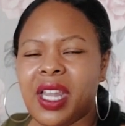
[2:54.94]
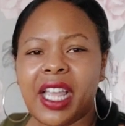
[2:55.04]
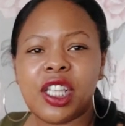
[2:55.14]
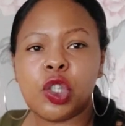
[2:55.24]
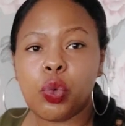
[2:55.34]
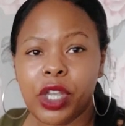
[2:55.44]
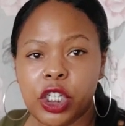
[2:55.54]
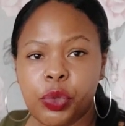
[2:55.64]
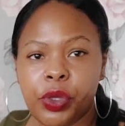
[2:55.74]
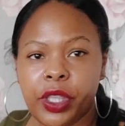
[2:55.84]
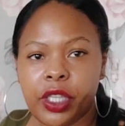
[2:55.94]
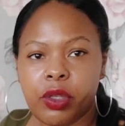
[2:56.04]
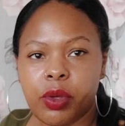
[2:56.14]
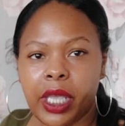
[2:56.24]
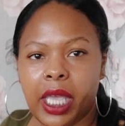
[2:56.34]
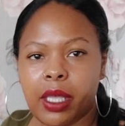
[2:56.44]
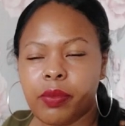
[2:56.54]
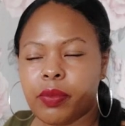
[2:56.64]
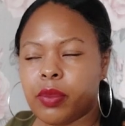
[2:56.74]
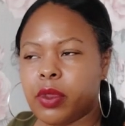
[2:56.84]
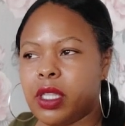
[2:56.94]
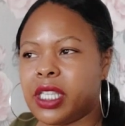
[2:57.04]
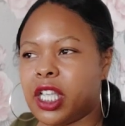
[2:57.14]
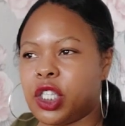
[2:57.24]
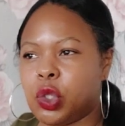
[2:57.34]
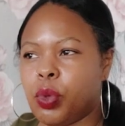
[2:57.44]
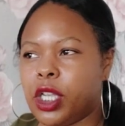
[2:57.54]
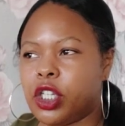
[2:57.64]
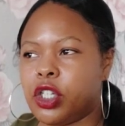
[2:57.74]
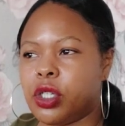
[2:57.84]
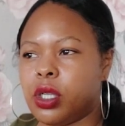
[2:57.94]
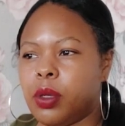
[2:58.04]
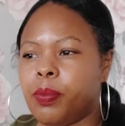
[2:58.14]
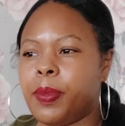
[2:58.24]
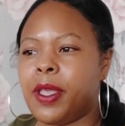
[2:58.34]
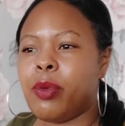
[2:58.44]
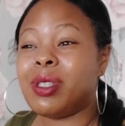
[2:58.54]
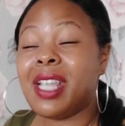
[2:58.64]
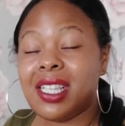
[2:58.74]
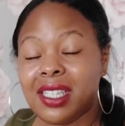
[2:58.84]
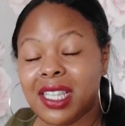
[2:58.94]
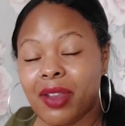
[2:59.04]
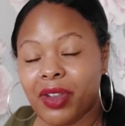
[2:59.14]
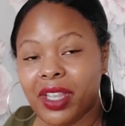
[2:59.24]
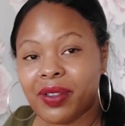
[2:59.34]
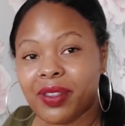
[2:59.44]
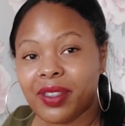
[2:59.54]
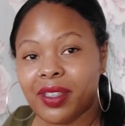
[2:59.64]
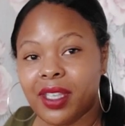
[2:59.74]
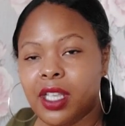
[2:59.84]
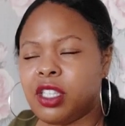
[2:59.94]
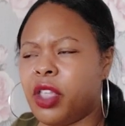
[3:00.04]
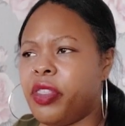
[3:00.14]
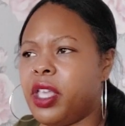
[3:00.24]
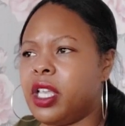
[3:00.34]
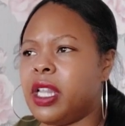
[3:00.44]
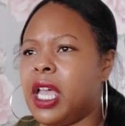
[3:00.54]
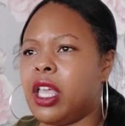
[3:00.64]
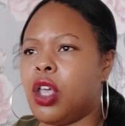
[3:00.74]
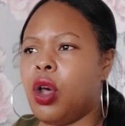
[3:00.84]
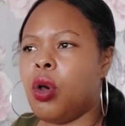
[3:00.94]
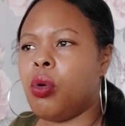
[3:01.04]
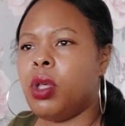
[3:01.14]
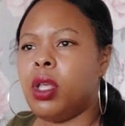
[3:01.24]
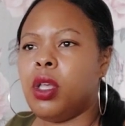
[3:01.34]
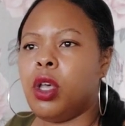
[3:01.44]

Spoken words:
a switch within you. Okay, it's like a switch, but it was necessary. Nothing like oh,